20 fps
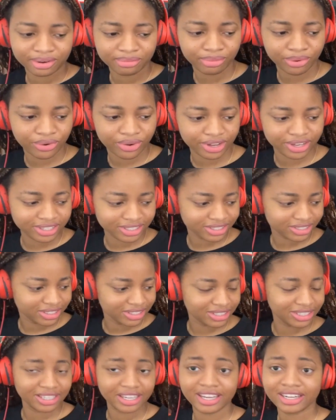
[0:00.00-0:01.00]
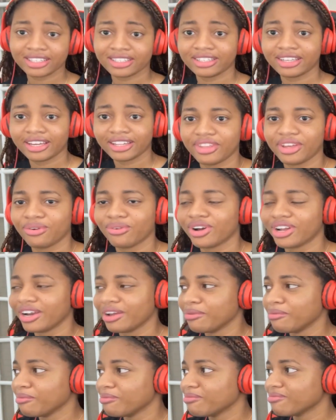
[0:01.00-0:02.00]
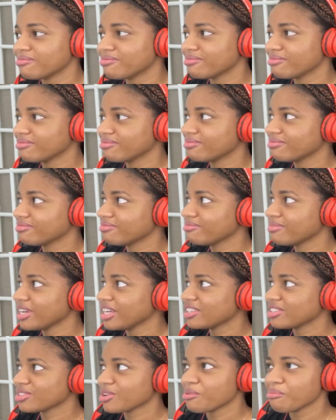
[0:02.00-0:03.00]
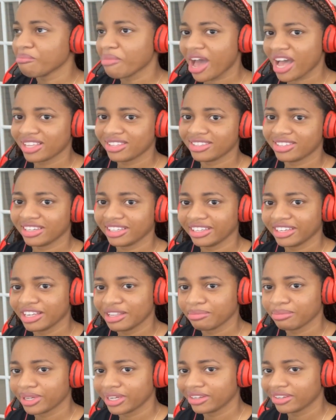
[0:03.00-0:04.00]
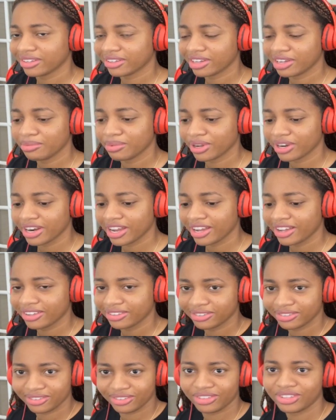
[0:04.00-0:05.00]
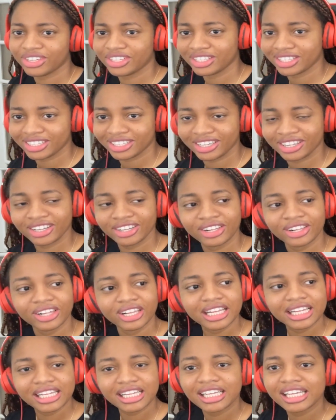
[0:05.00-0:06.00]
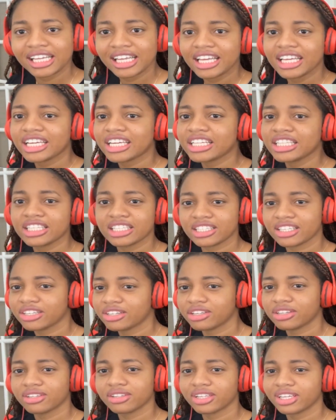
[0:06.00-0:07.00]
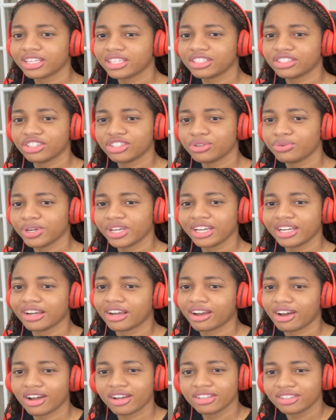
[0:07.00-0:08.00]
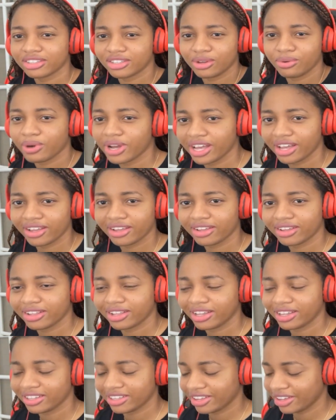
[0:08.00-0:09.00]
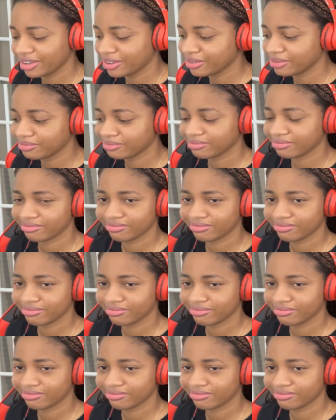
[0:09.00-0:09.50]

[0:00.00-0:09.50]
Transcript: boys need to get it together. They want to make it so masculine, but come on now. You can still do it in a cunty way. Like, damn.